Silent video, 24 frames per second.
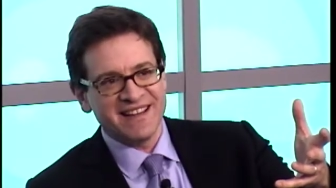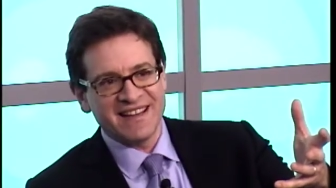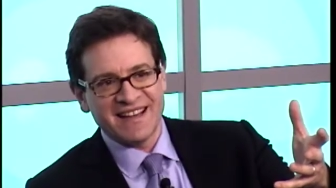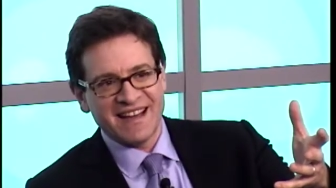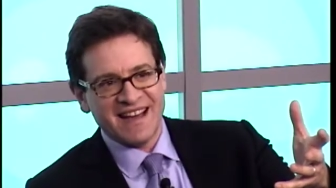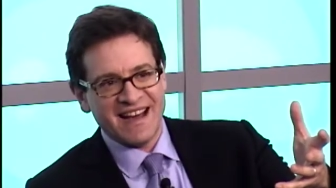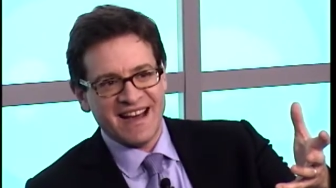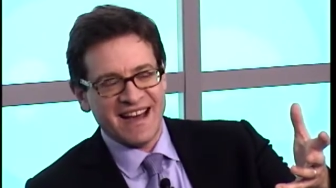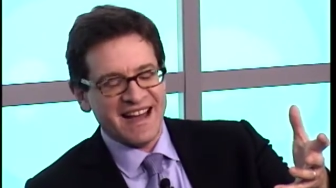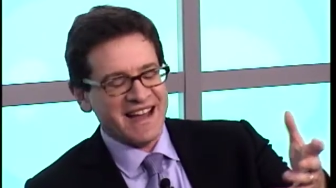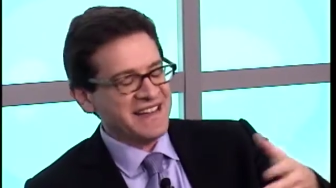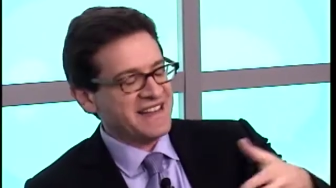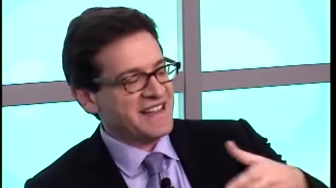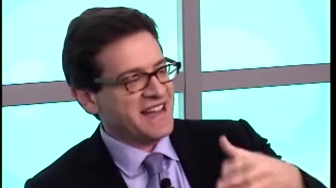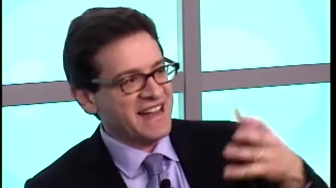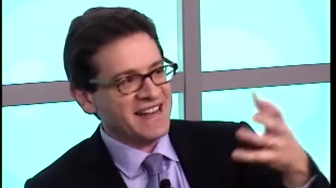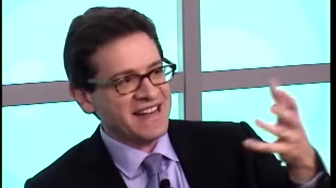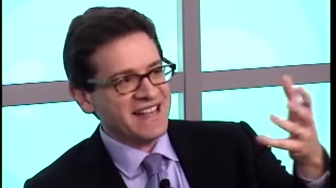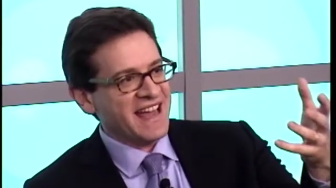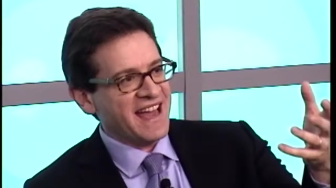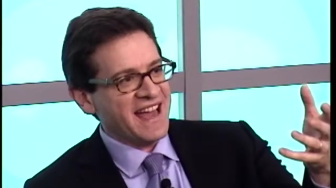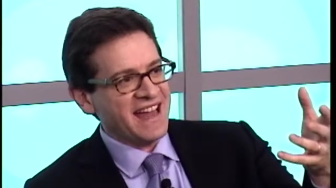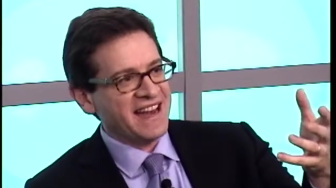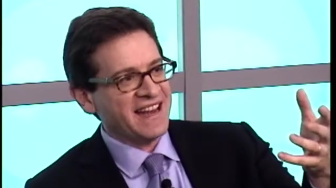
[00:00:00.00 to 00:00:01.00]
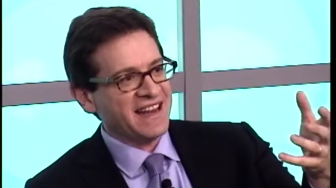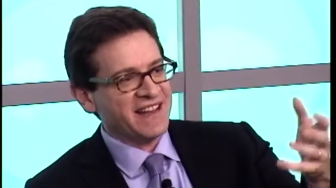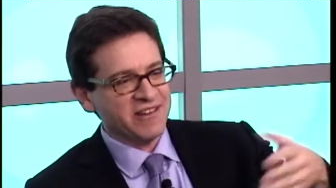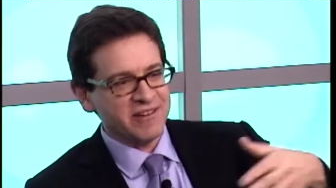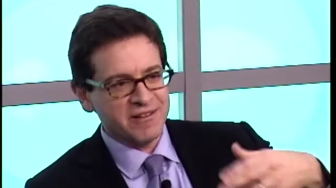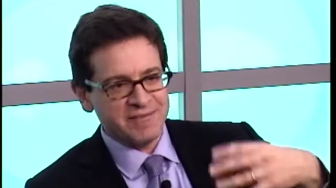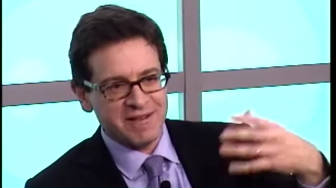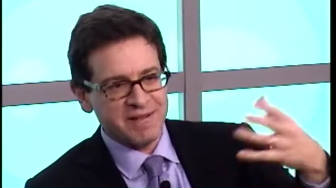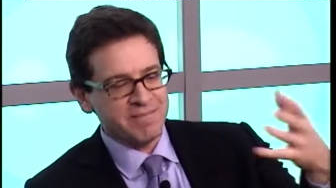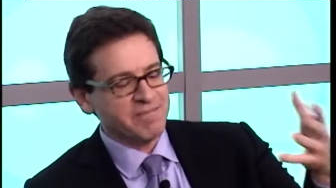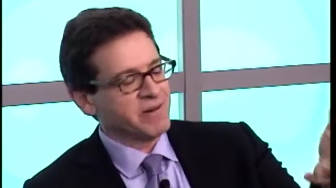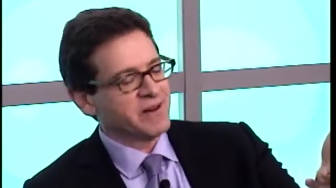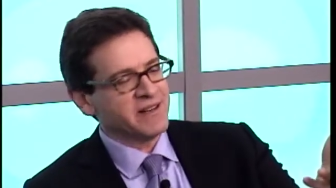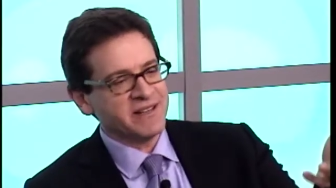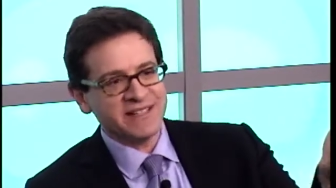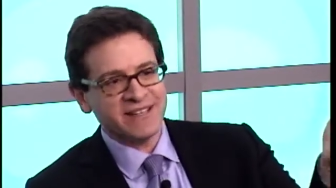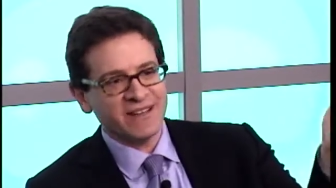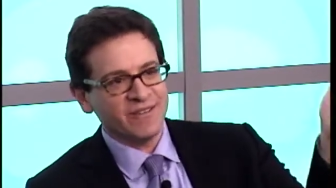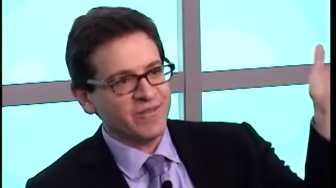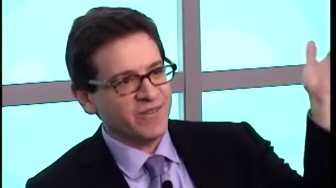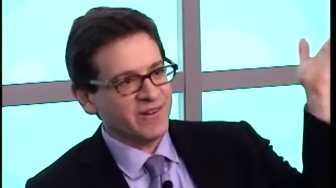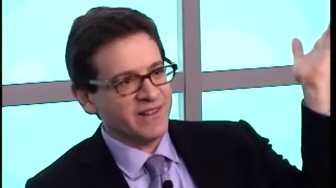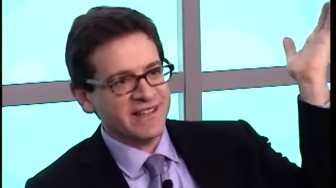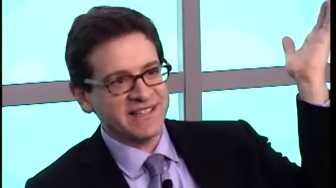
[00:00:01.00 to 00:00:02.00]
and Ted Kennedy, who had been pushing
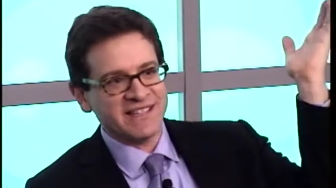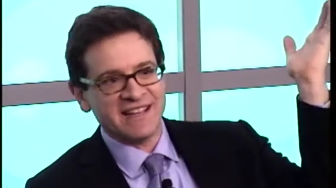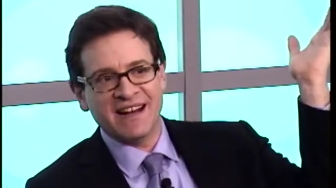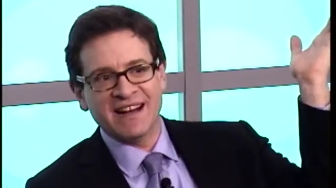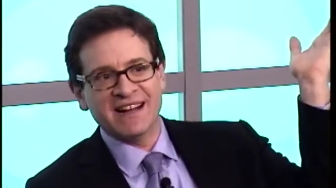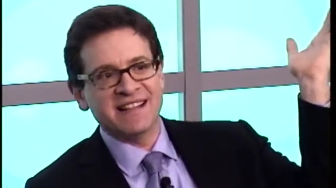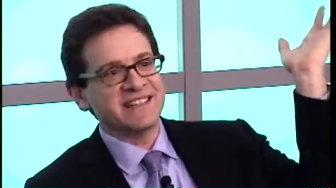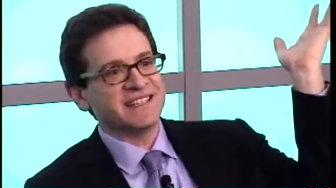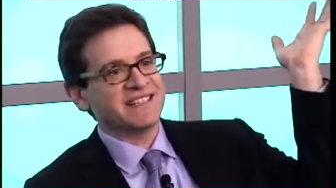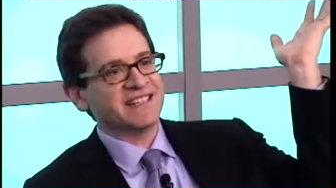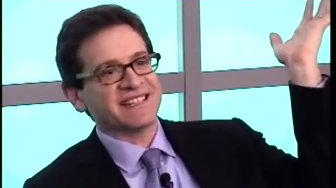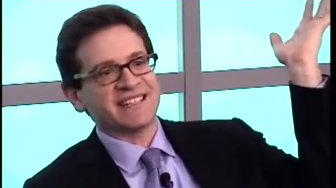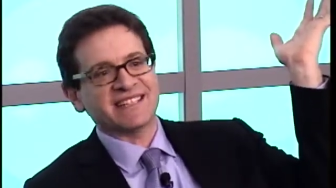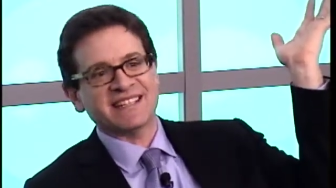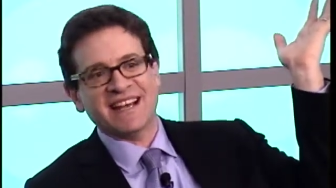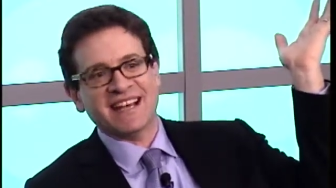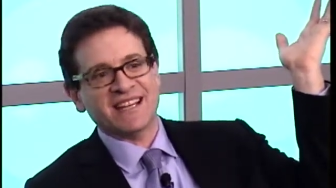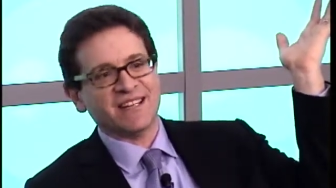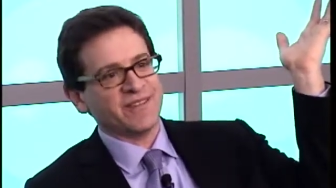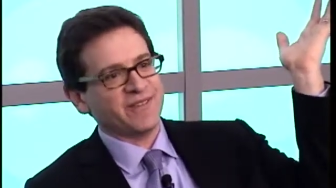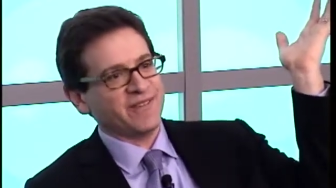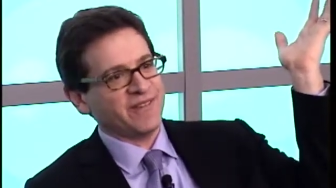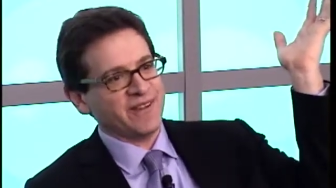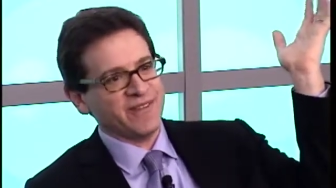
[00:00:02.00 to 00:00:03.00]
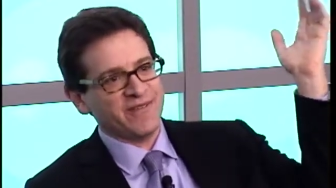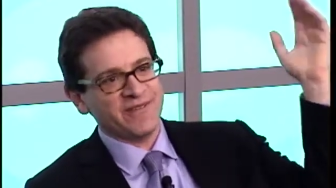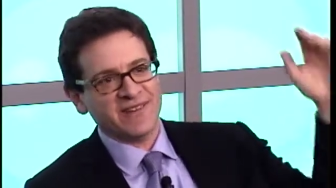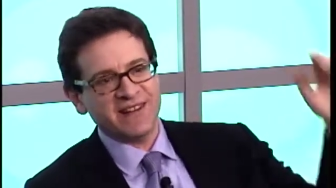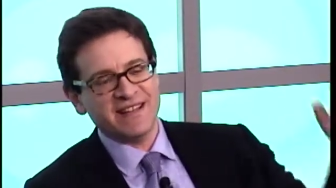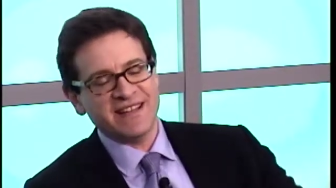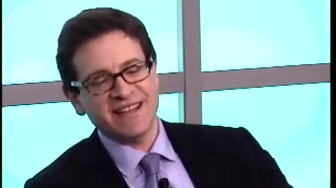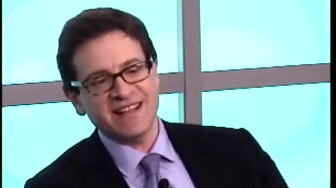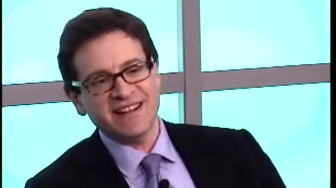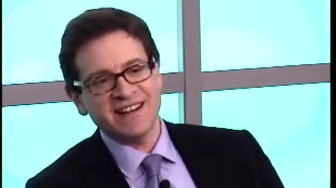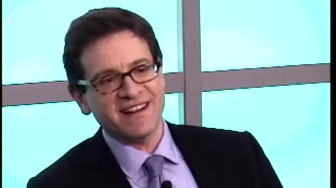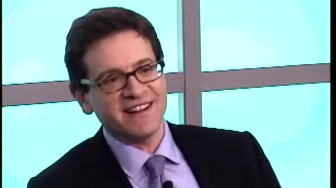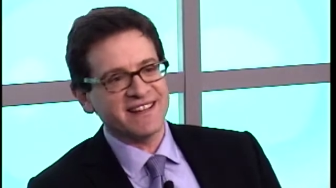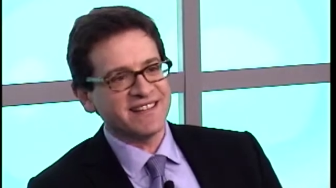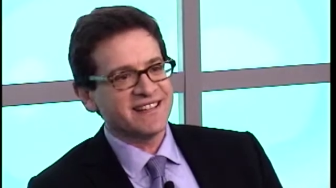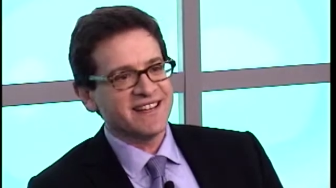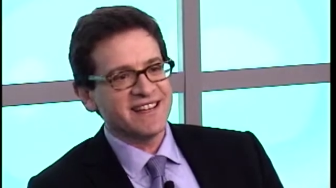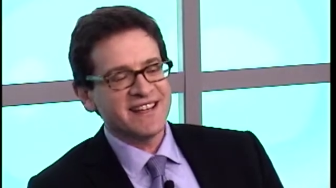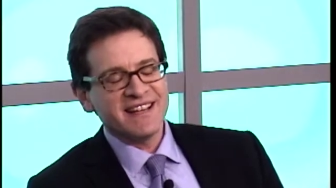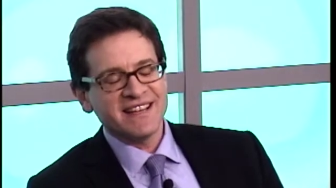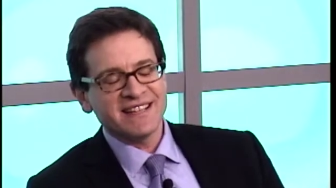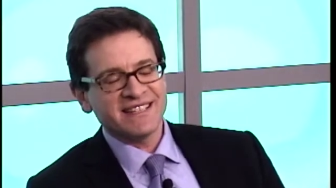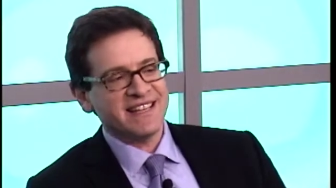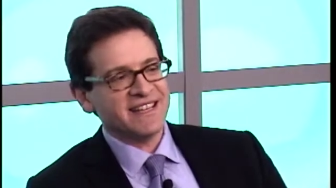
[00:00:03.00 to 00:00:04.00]
for this unsuccessfully for years,
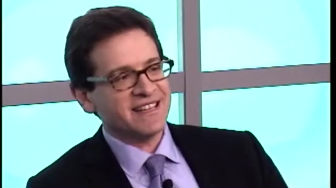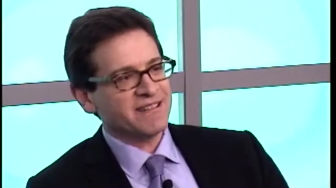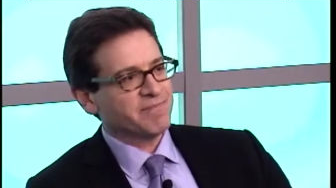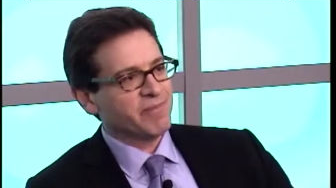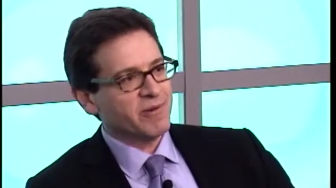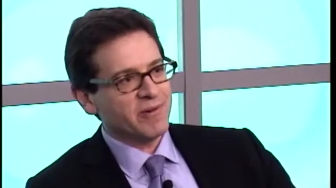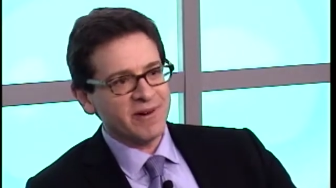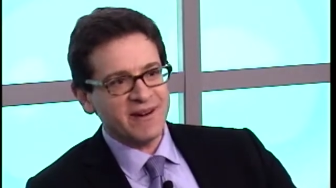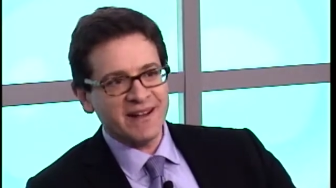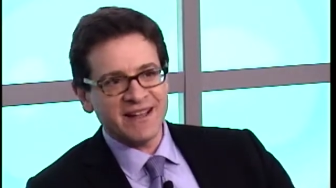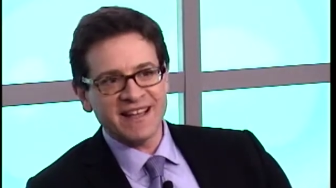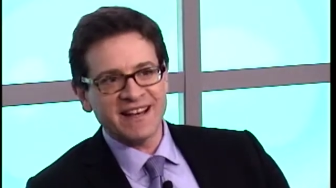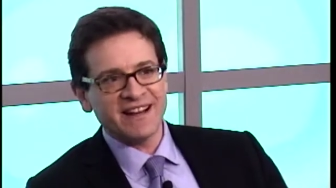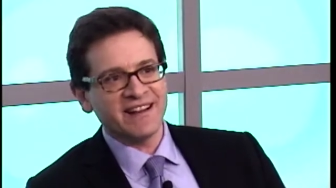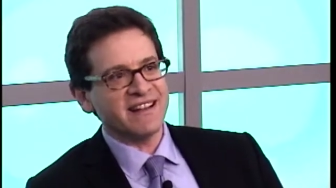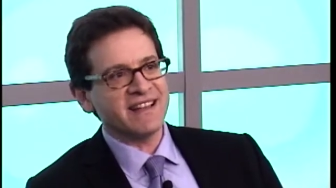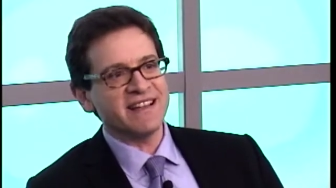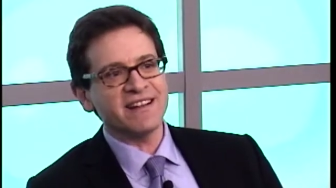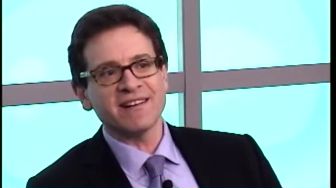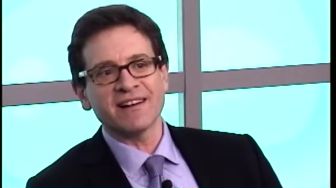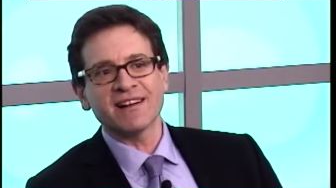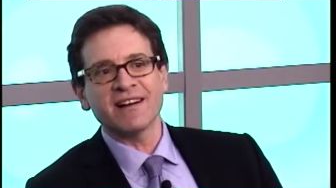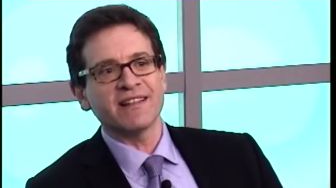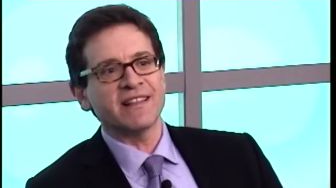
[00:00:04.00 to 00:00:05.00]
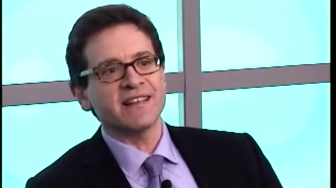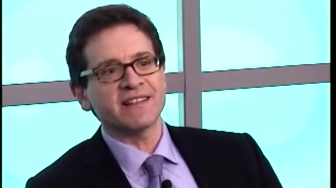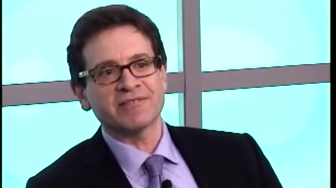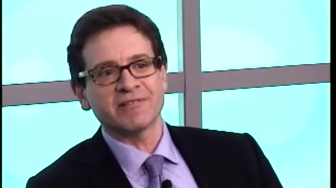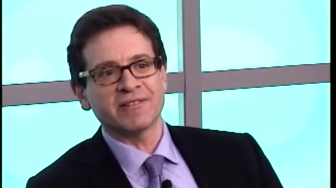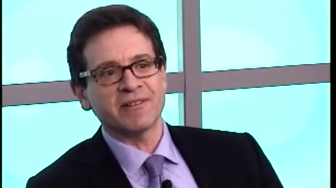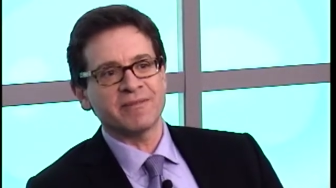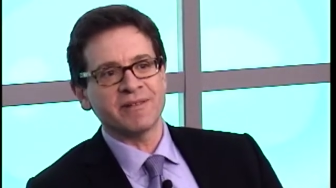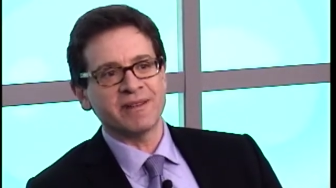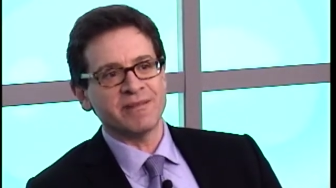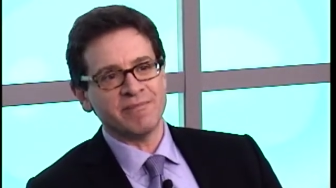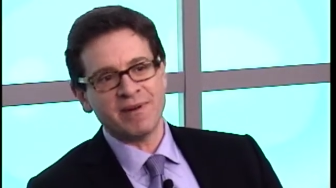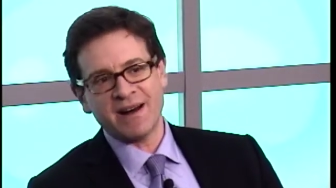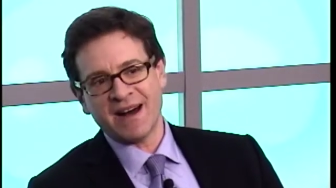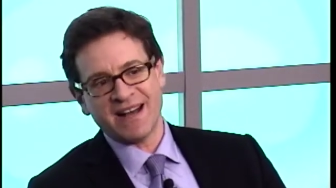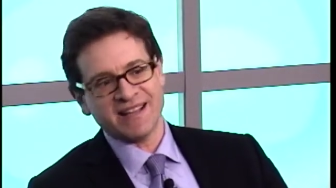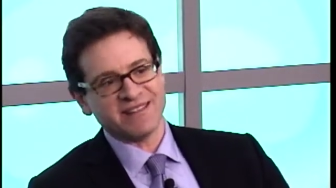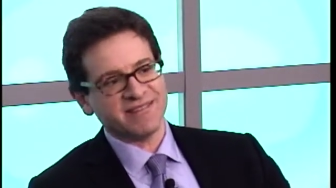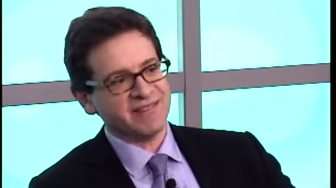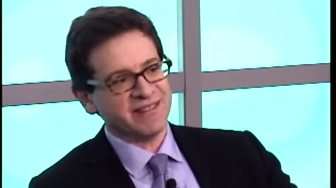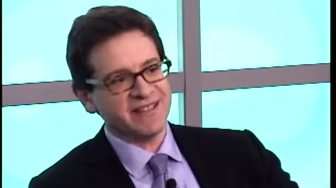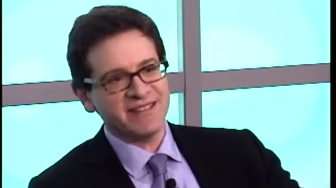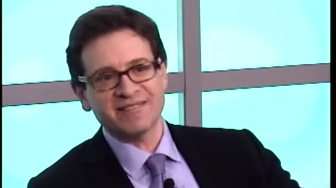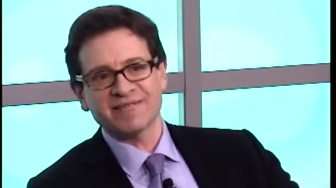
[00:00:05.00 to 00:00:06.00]
says, boy, you know, a year ago this would have been
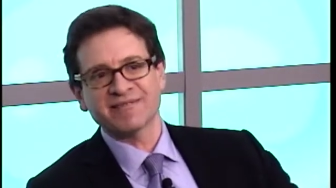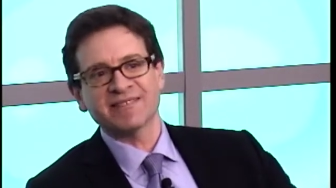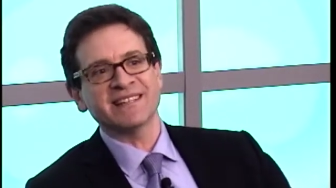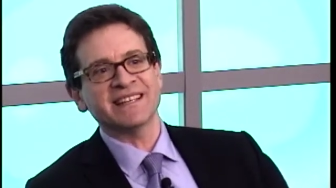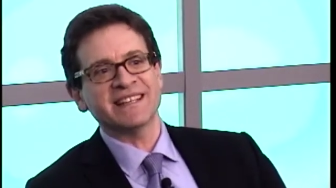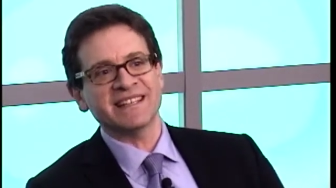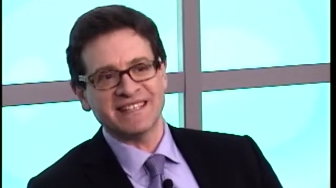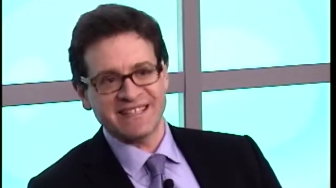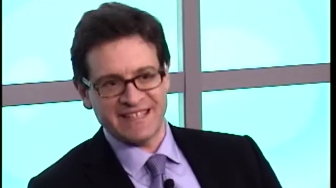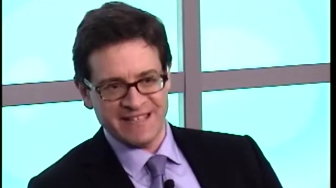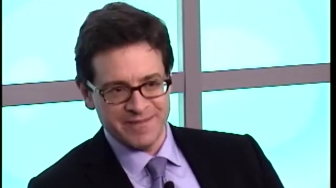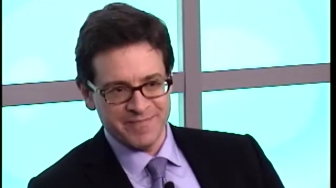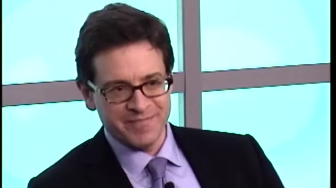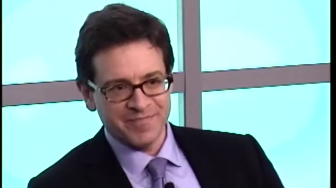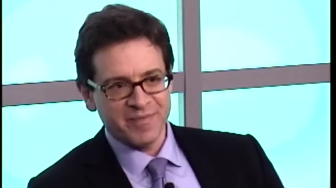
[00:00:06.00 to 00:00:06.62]
impossible. This was easy.